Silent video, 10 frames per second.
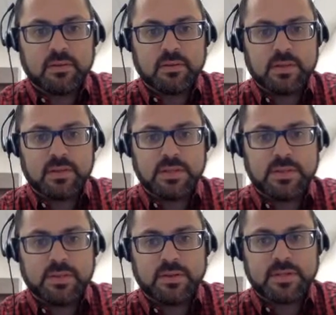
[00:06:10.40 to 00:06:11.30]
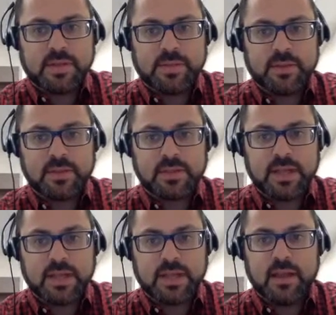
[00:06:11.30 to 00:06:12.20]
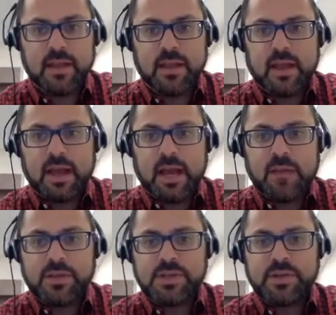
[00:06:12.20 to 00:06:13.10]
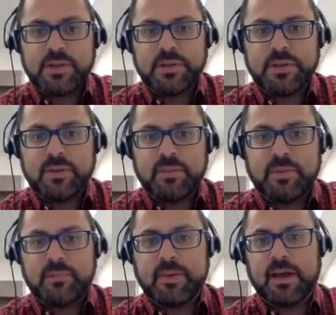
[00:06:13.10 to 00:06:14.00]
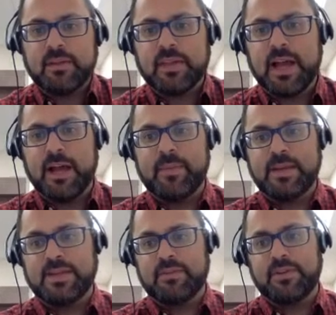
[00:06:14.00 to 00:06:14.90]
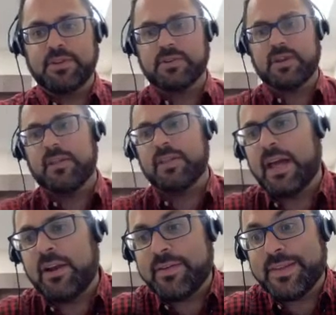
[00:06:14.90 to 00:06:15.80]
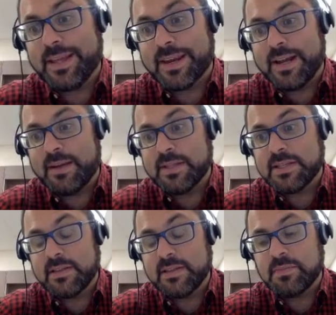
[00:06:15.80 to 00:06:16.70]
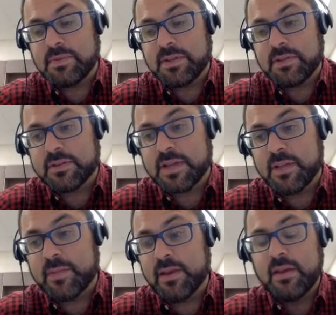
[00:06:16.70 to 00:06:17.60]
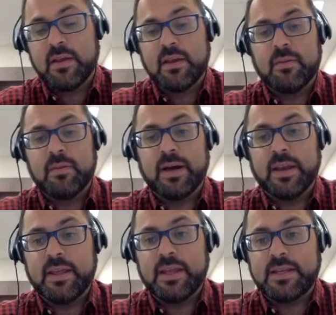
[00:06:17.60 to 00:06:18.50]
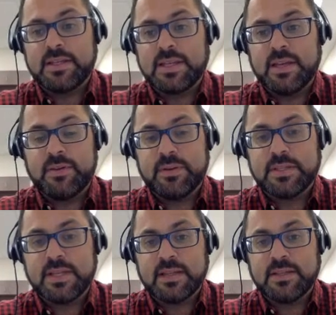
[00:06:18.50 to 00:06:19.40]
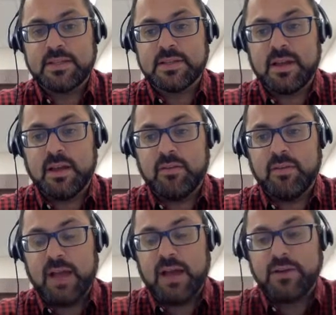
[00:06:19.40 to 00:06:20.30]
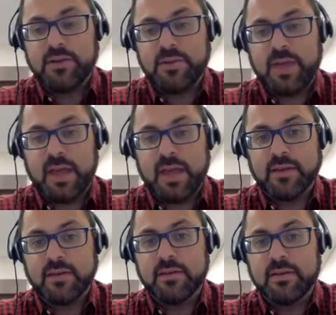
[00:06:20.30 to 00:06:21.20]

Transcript: this is what their assignment looks like. I want to show you a little bit about the commenting feature now. I don't have a lot of comments on this particular assignment, but it does give you a sense of how you can